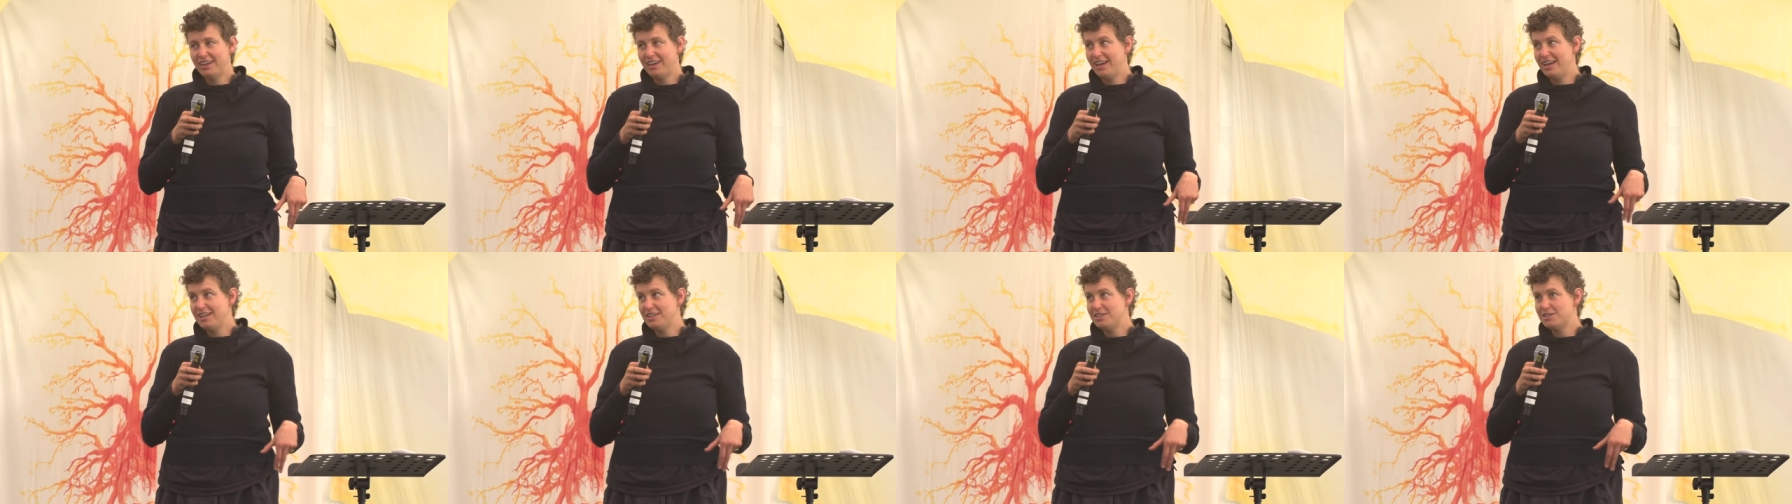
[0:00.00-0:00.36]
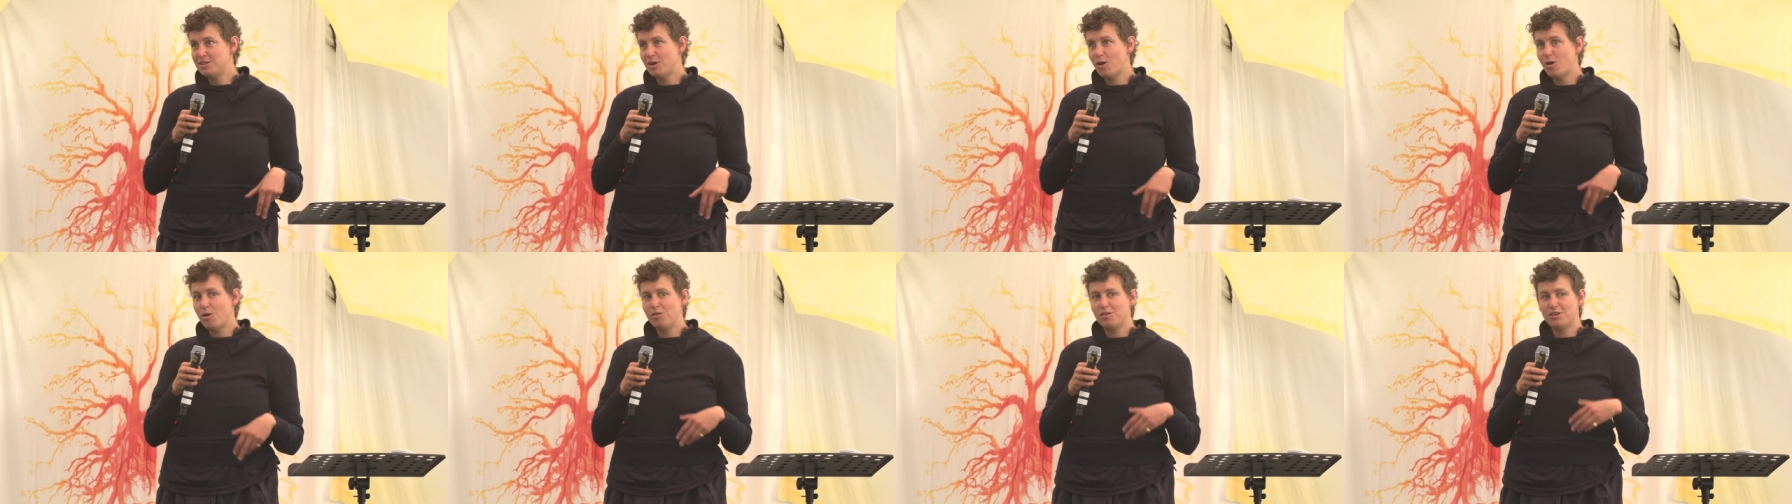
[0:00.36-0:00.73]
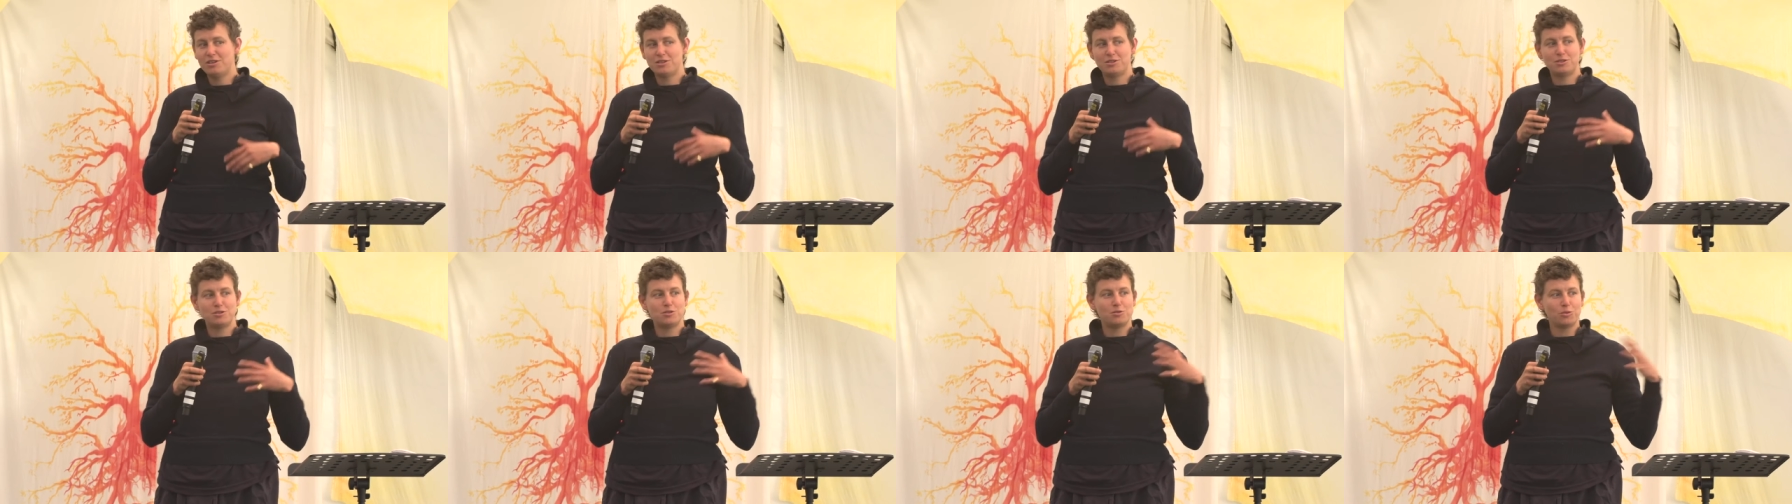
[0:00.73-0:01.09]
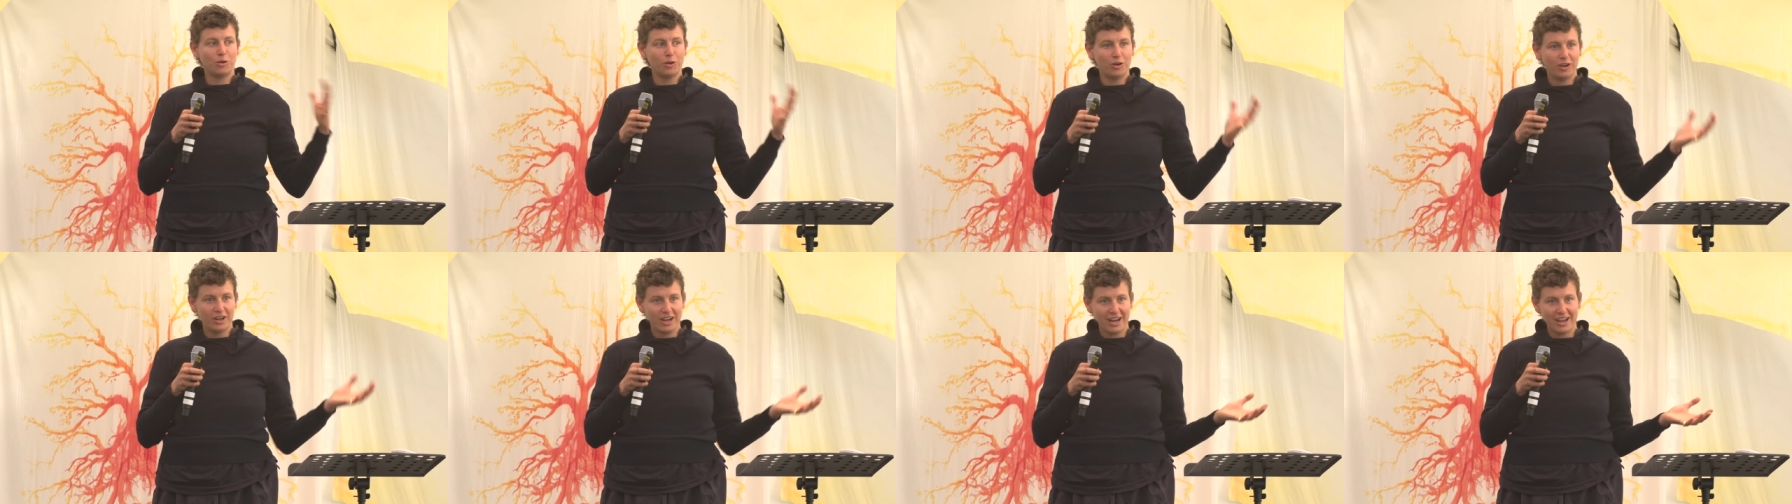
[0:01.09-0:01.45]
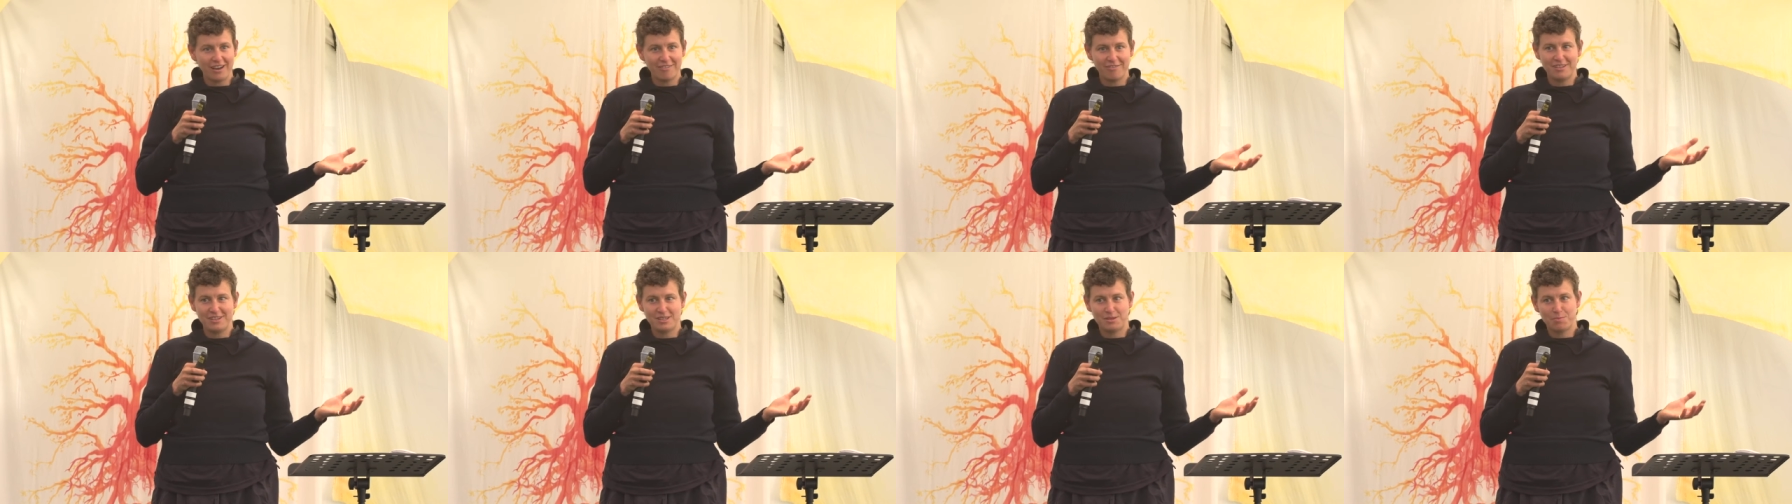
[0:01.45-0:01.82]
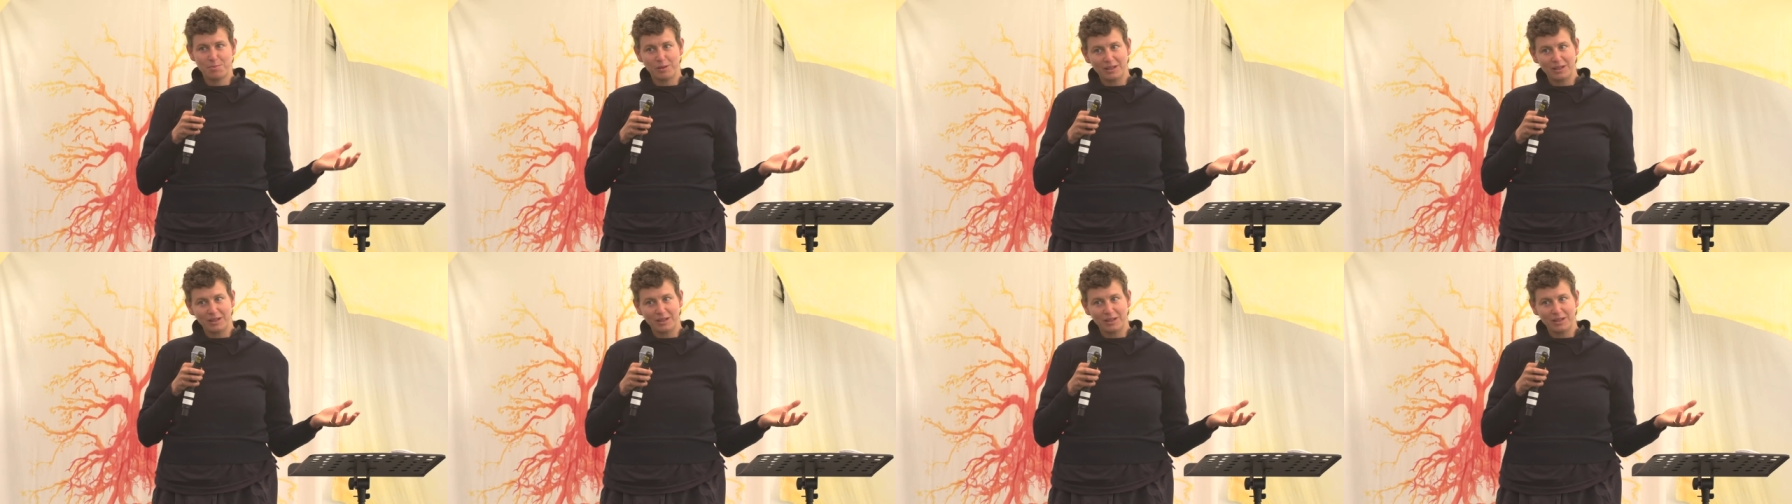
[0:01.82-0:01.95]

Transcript: And so the story of this